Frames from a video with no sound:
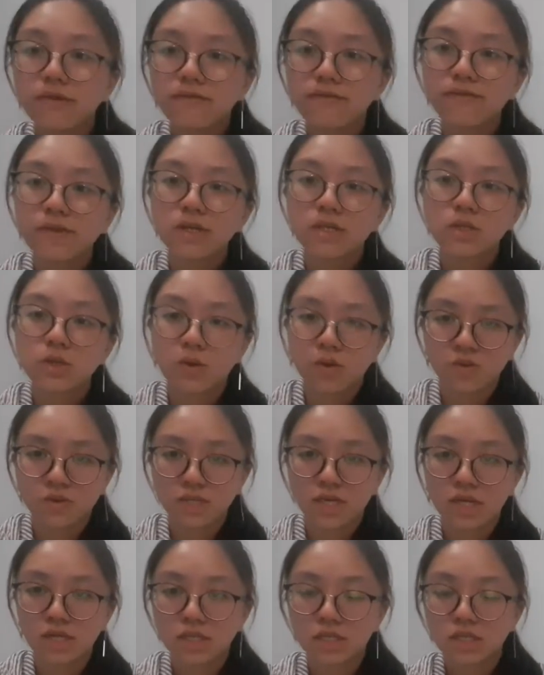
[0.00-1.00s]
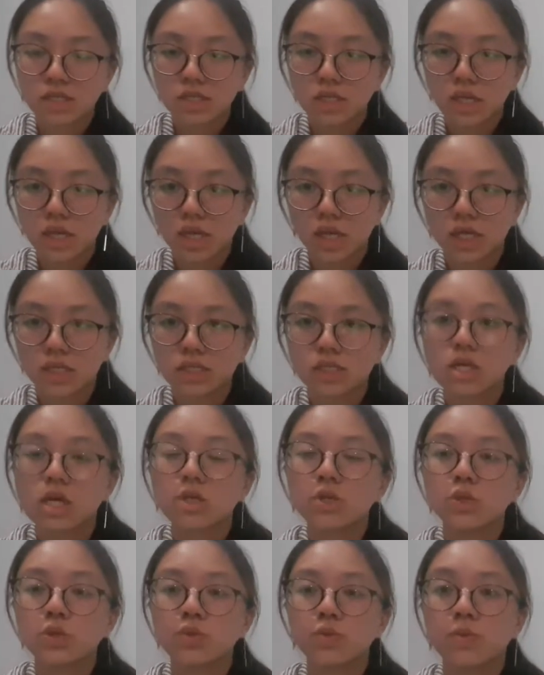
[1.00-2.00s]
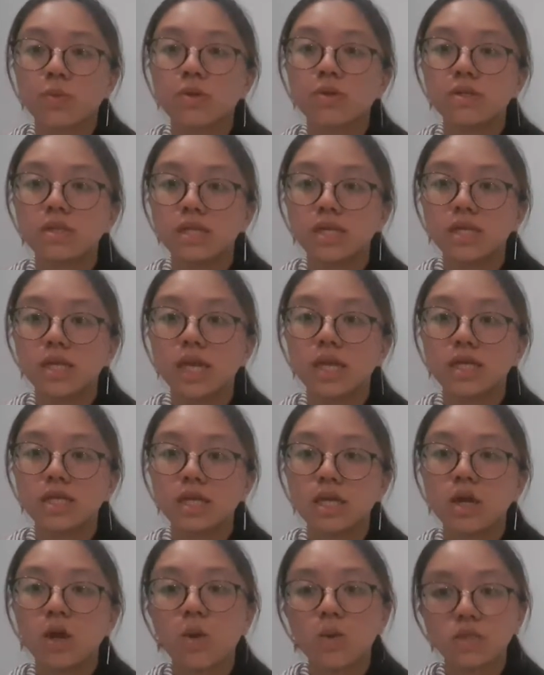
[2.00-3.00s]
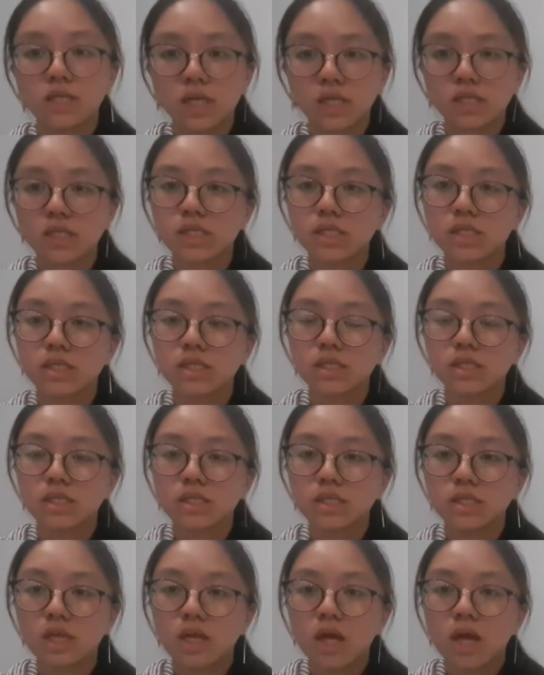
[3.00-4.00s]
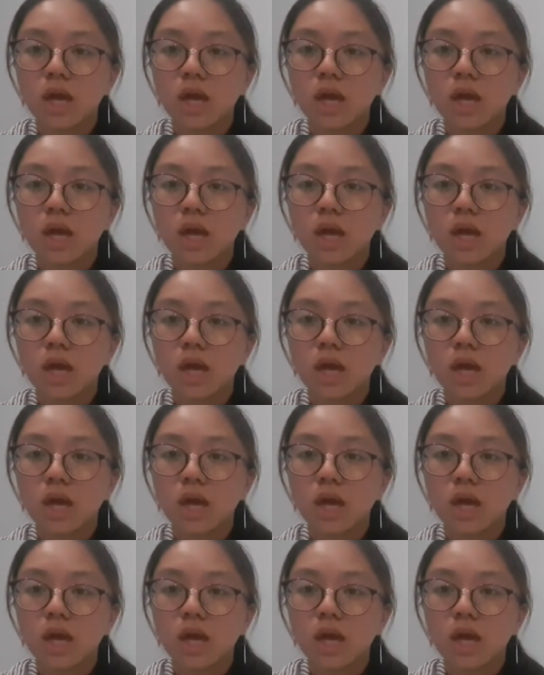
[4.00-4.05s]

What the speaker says: the first conjunction is subordinating conjunctions,